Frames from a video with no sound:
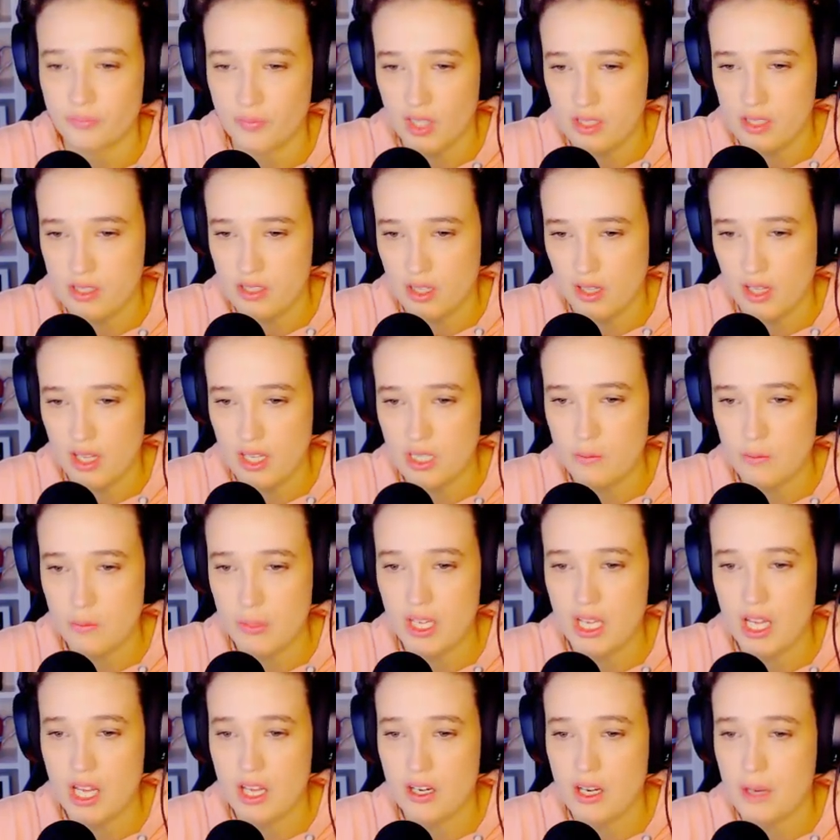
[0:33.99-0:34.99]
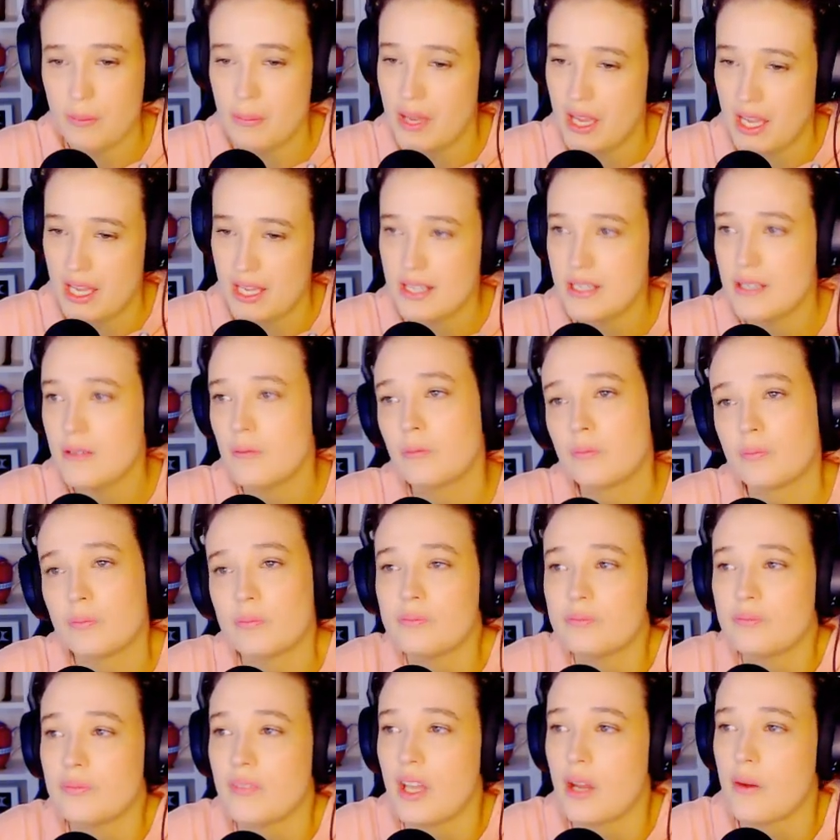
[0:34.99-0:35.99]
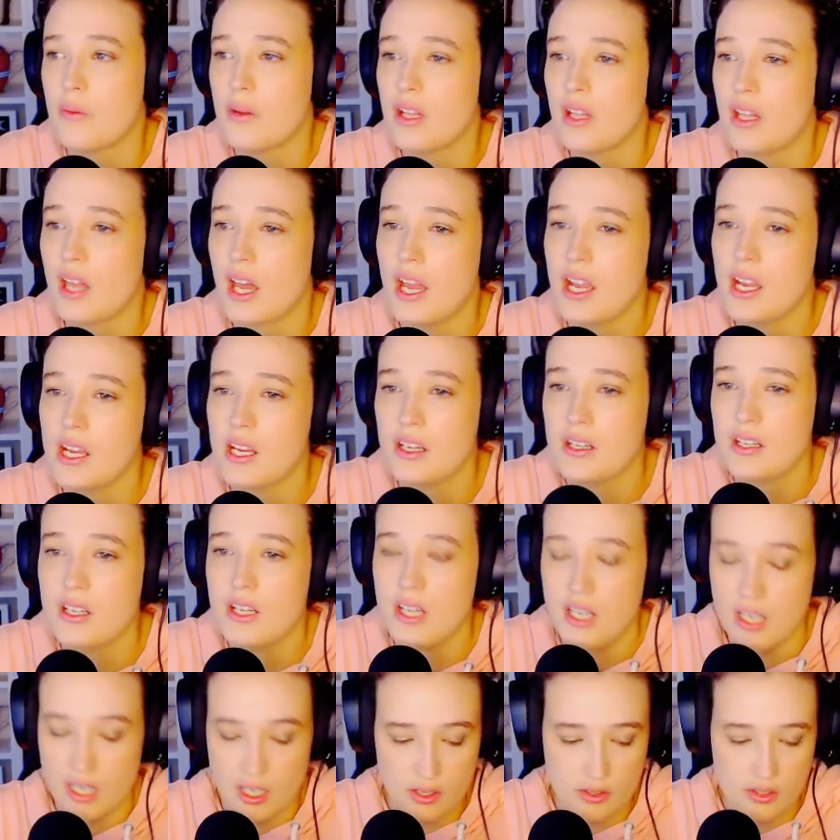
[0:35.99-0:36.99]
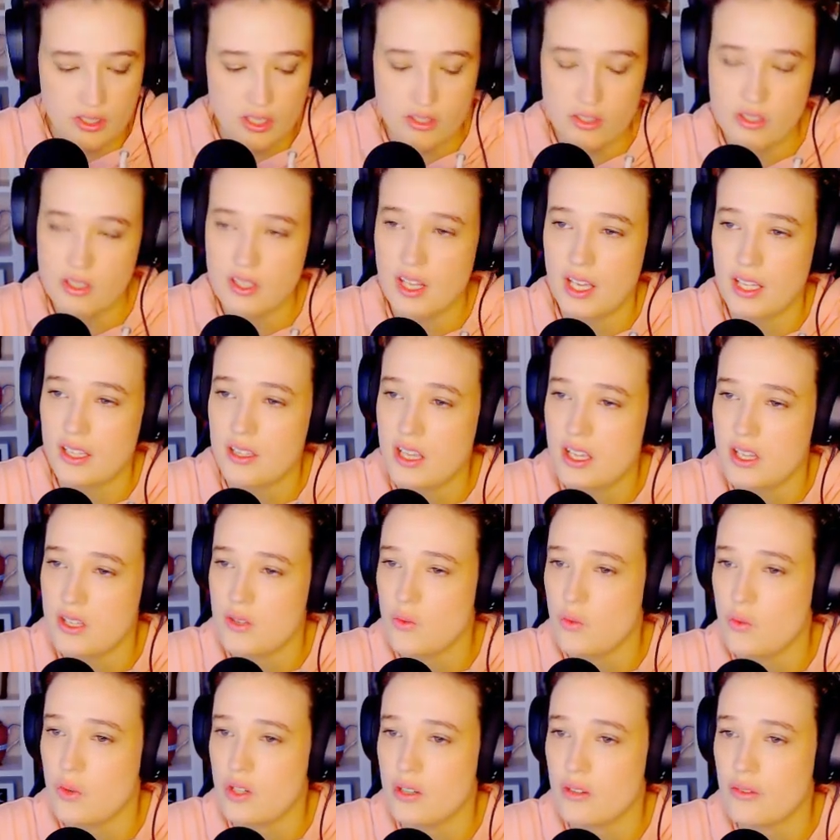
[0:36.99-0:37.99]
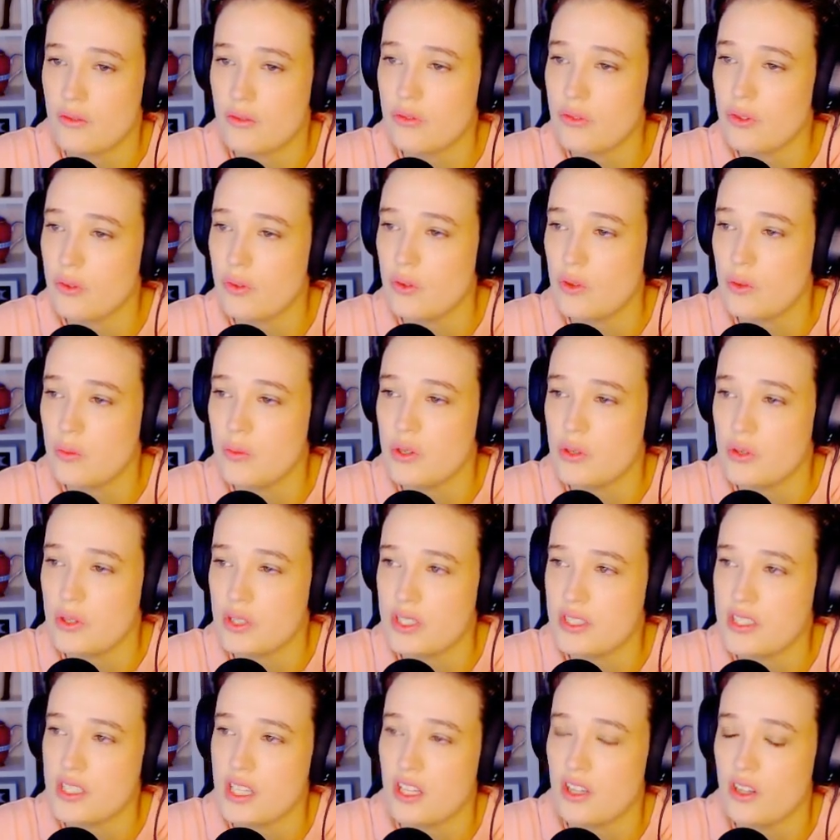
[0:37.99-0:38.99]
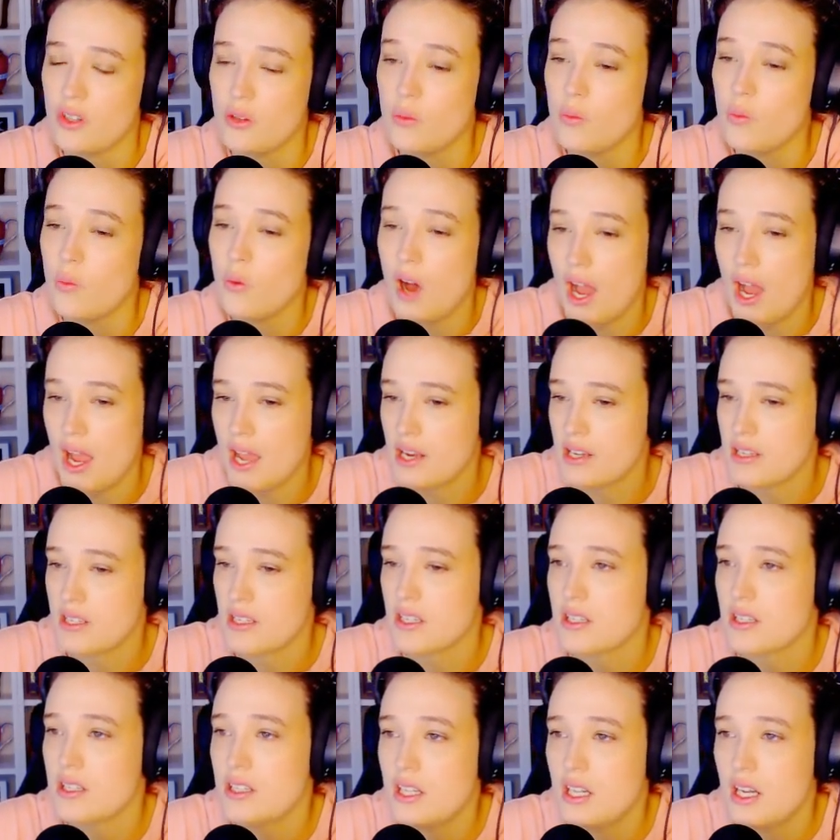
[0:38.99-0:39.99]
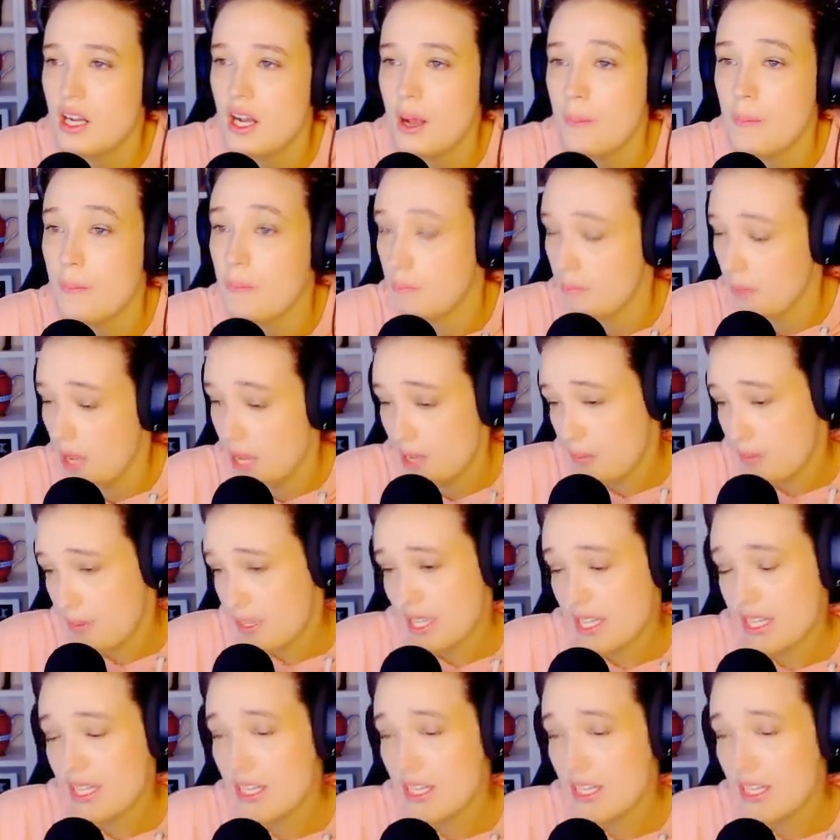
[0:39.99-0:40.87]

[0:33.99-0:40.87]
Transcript: So let's pick out a bed that we like. I also do like these wooden floorboards in the white. Maybe?